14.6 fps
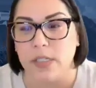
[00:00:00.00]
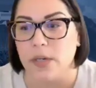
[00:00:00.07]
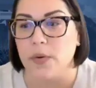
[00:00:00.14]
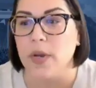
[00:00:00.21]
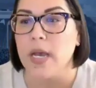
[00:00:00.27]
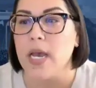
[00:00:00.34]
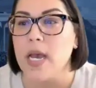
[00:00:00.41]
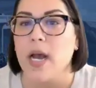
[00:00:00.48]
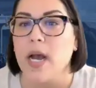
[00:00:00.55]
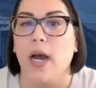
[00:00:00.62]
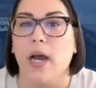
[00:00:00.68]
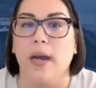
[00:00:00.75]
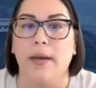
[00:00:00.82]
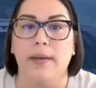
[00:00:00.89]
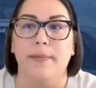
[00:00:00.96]
So,
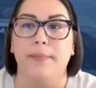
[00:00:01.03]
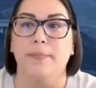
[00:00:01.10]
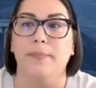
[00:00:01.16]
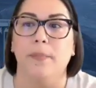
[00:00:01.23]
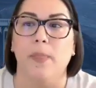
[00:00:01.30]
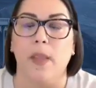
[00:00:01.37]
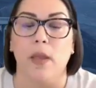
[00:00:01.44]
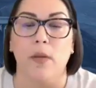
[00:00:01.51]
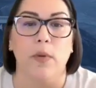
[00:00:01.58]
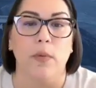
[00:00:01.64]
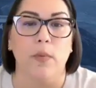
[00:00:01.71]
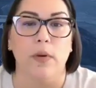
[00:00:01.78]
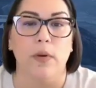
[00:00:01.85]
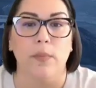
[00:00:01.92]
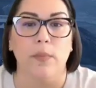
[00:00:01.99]
and we
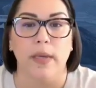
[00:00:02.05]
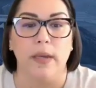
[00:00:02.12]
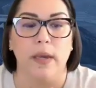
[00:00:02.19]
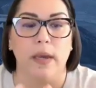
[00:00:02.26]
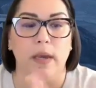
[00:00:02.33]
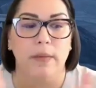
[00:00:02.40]
will be